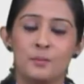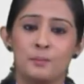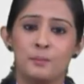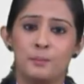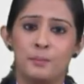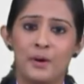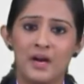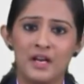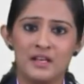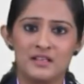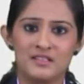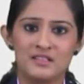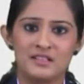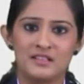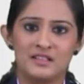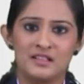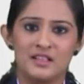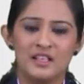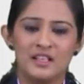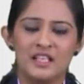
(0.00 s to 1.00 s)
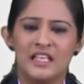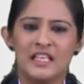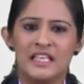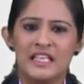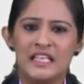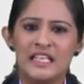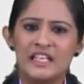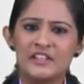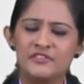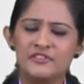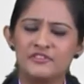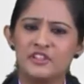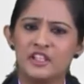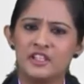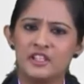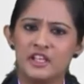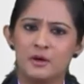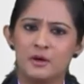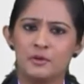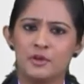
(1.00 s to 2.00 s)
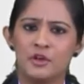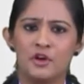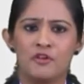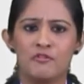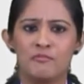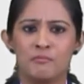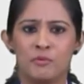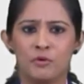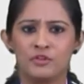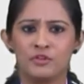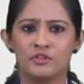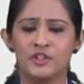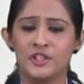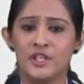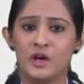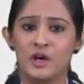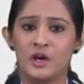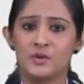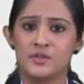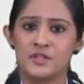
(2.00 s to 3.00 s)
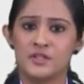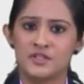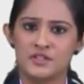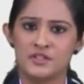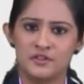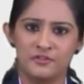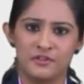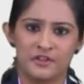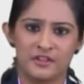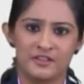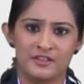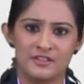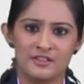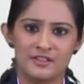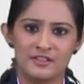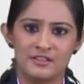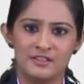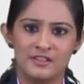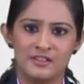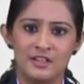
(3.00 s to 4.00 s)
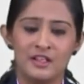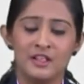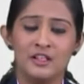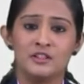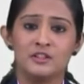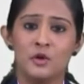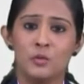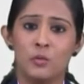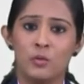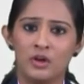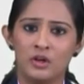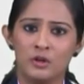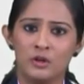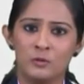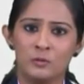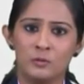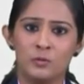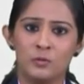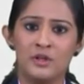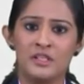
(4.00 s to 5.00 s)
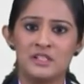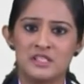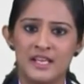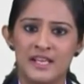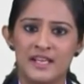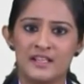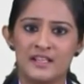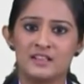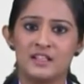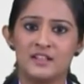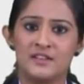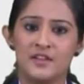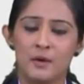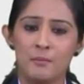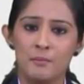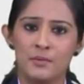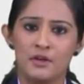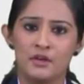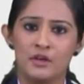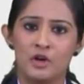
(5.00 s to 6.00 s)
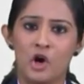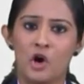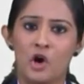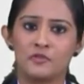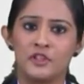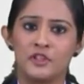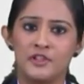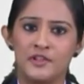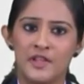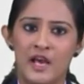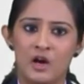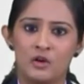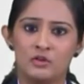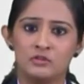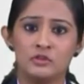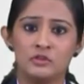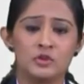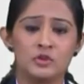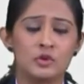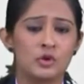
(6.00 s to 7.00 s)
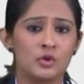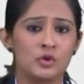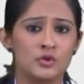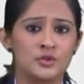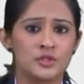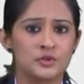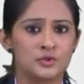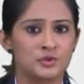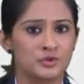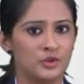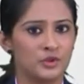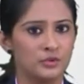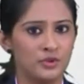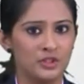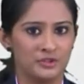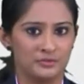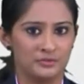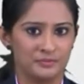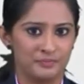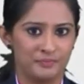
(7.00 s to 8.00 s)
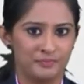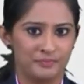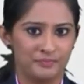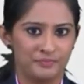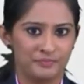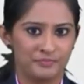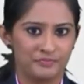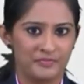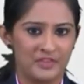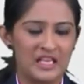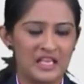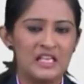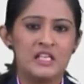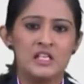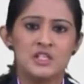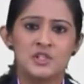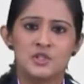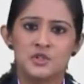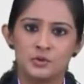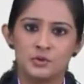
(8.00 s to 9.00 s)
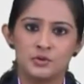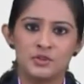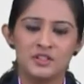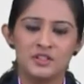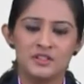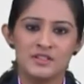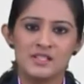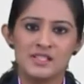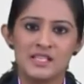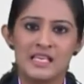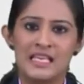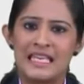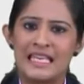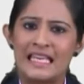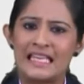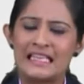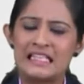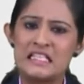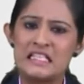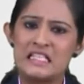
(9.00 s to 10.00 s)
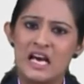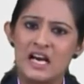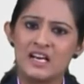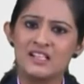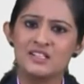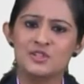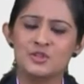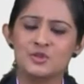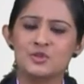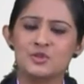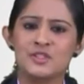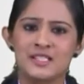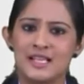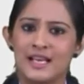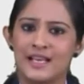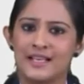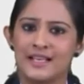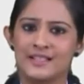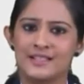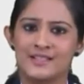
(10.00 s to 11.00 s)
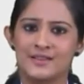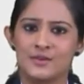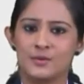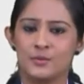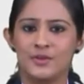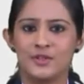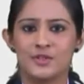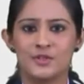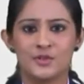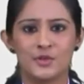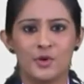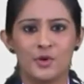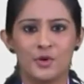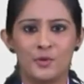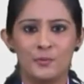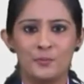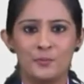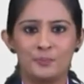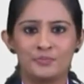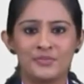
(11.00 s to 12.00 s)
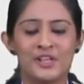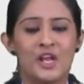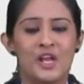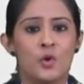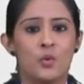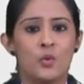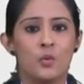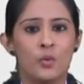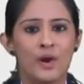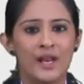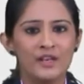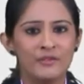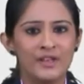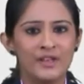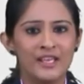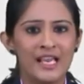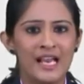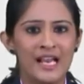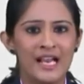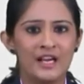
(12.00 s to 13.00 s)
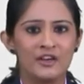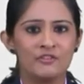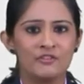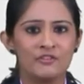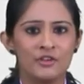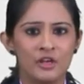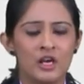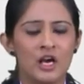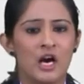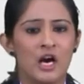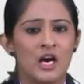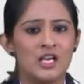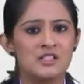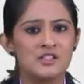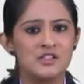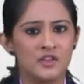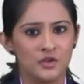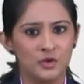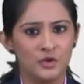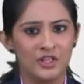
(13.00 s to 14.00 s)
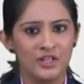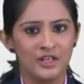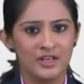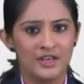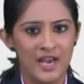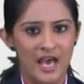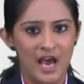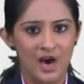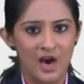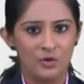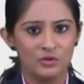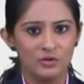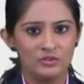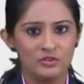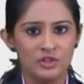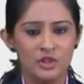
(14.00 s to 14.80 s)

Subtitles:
But if the number of both the nouns is different, the verb will take the number of the noun closer to the verb. Students, in the last two slides we saw when we have a singular noun,